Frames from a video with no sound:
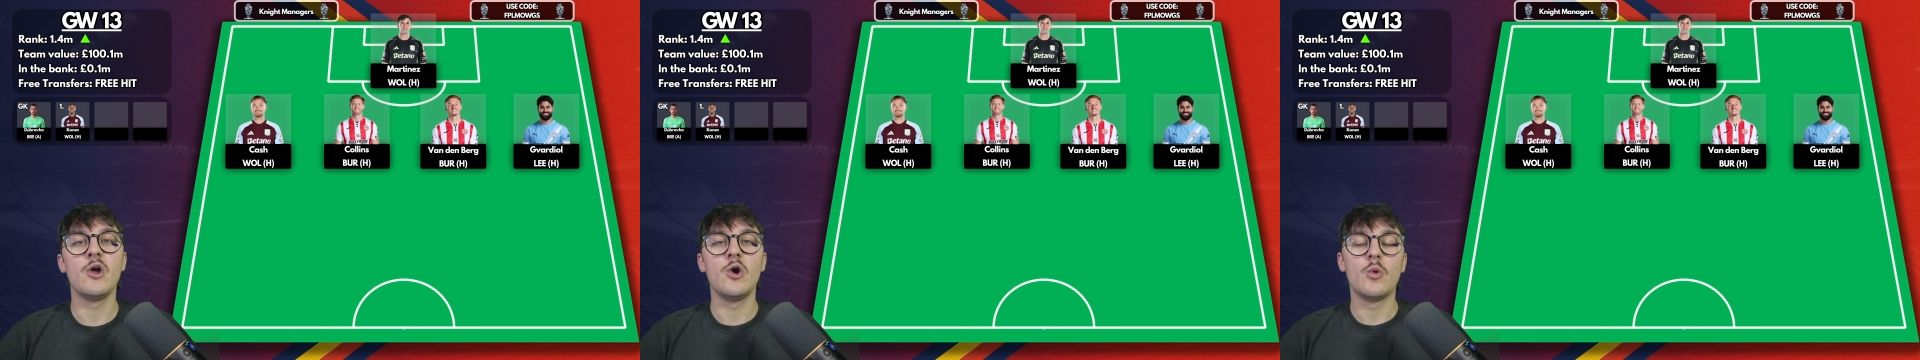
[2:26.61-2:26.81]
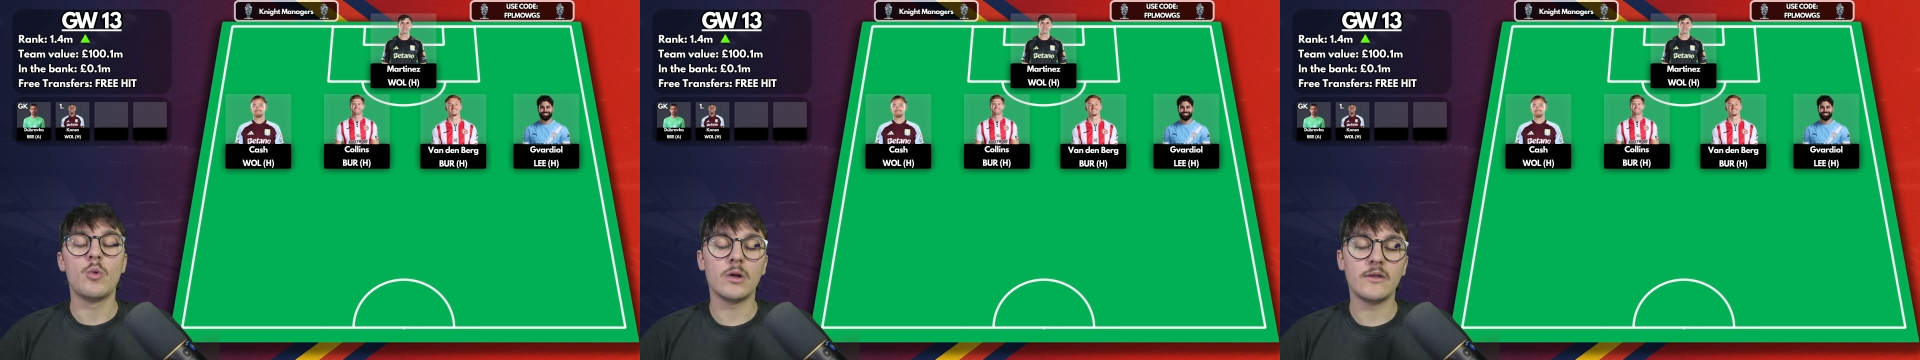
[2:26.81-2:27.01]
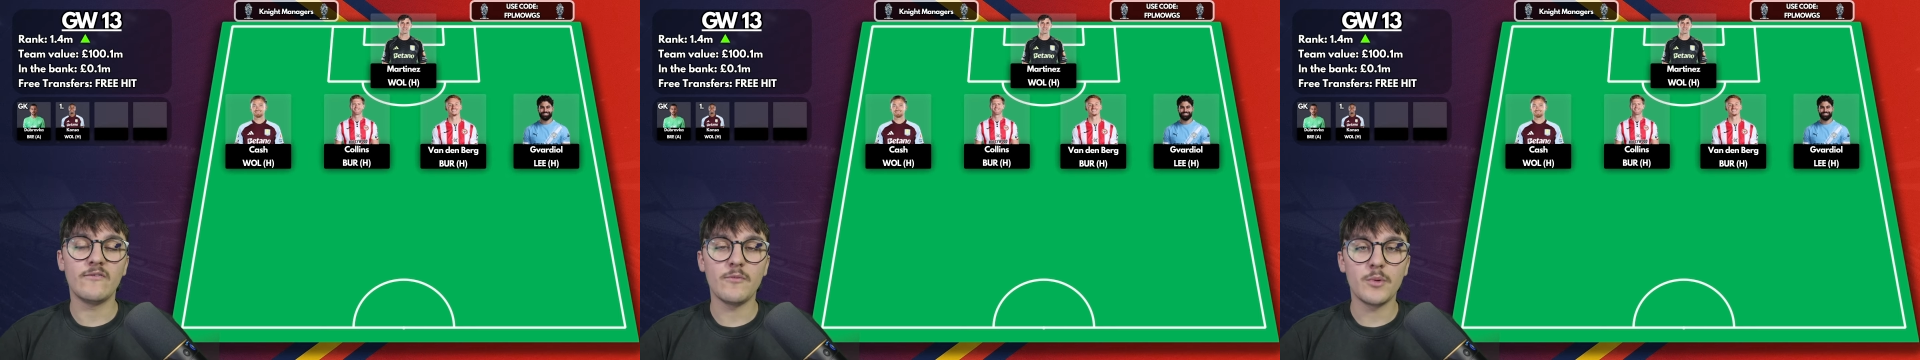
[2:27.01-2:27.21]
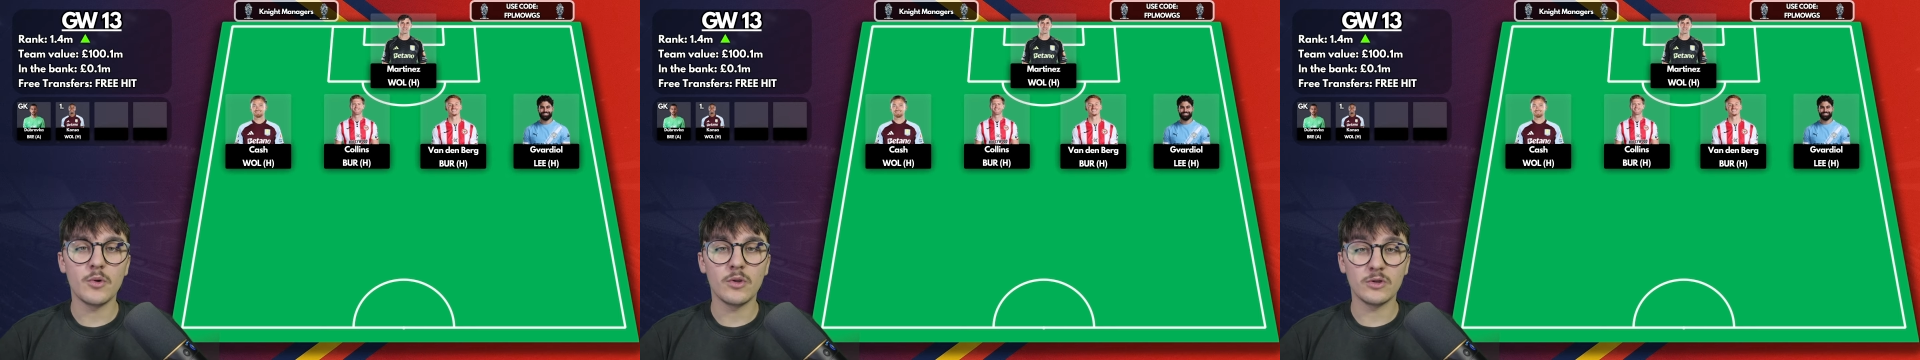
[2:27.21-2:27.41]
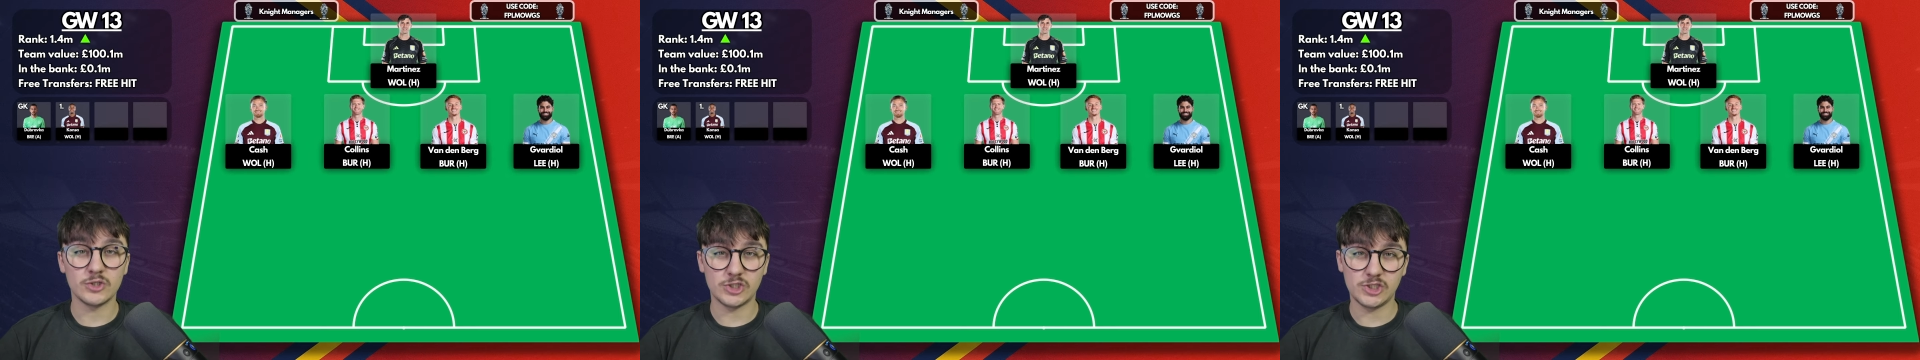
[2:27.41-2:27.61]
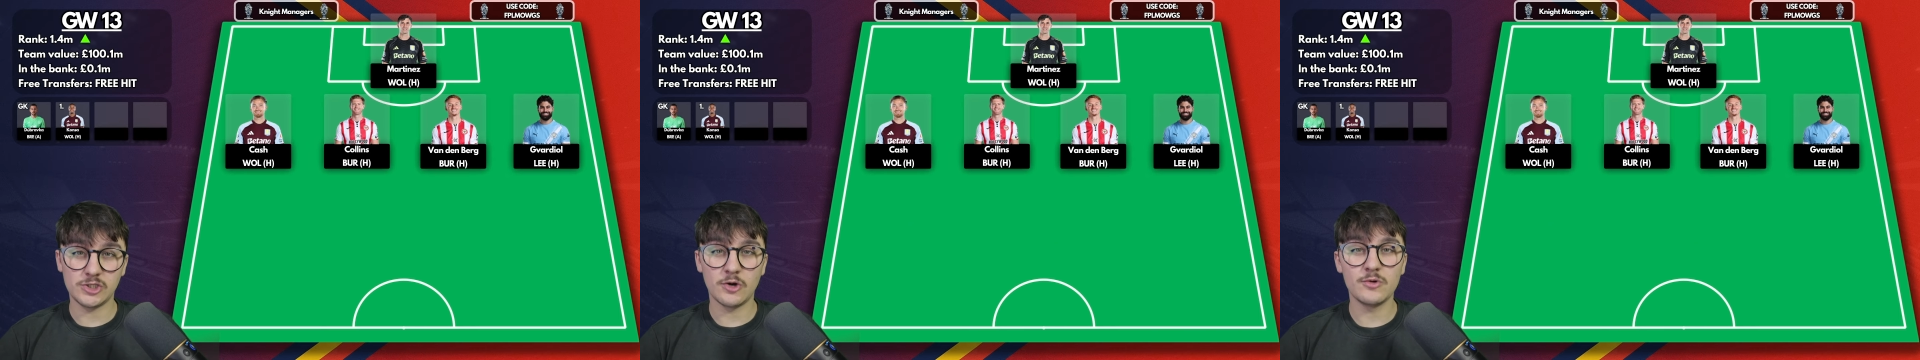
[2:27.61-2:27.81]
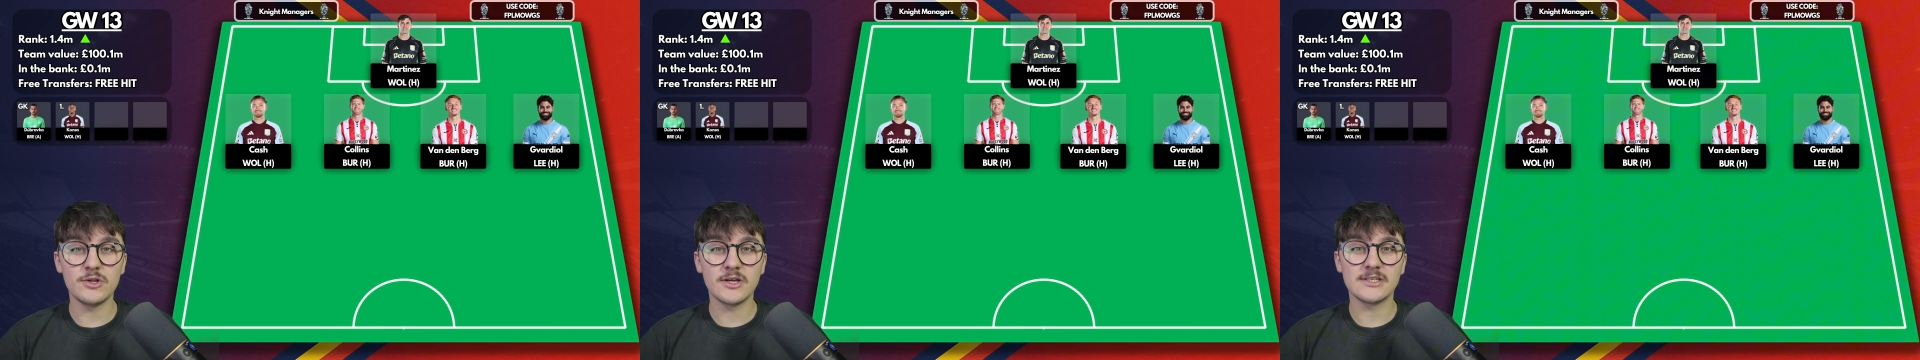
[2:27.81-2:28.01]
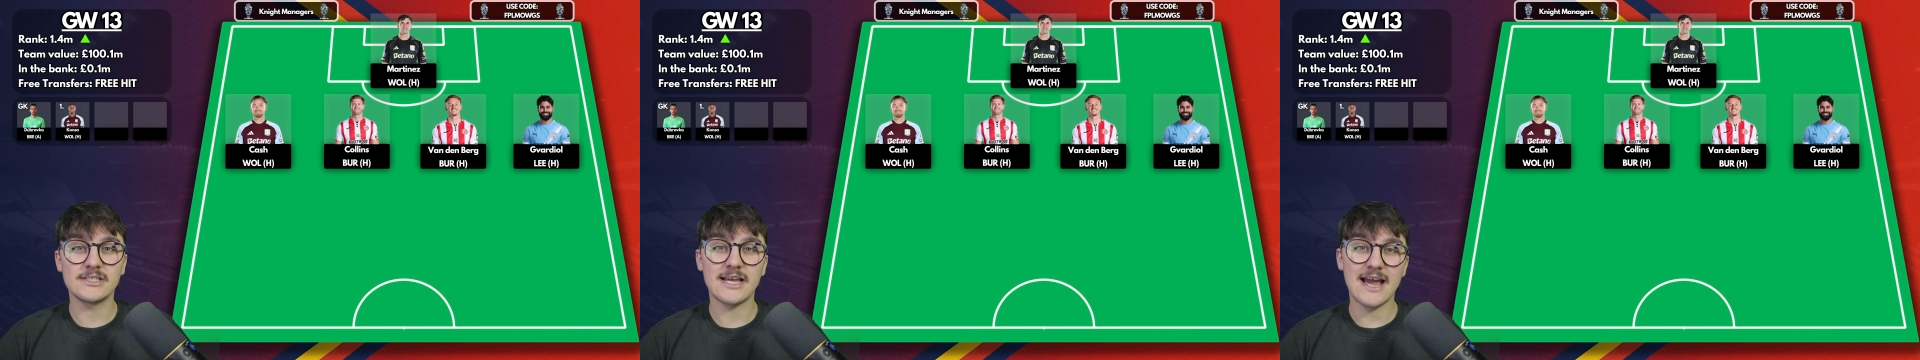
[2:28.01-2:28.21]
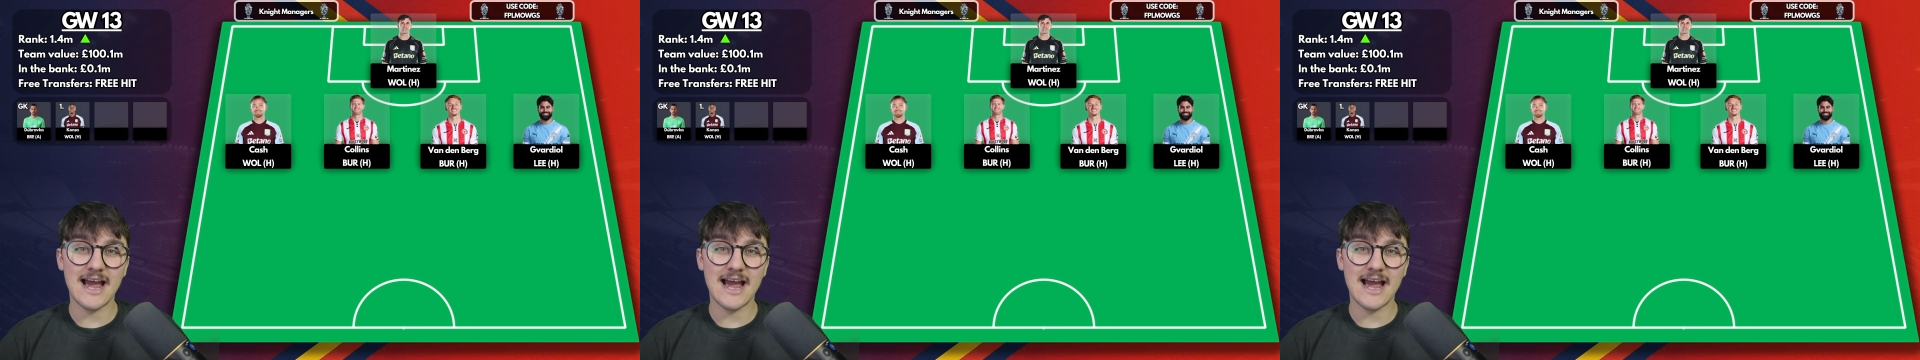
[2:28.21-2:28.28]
what Liverpool showed us